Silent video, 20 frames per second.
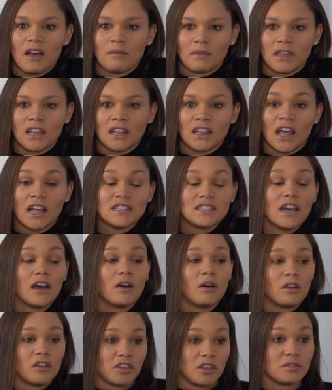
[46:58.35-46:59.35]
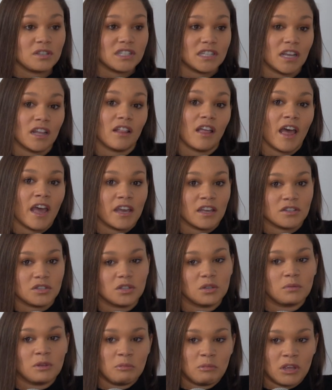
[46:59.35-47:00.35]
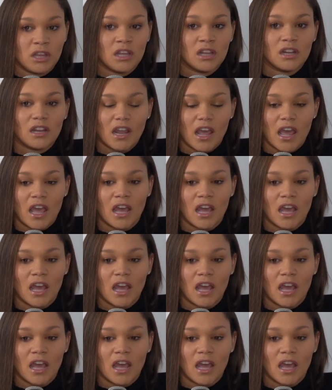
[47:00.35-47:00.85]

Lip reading: I mean, that's how UCLA is who we beat.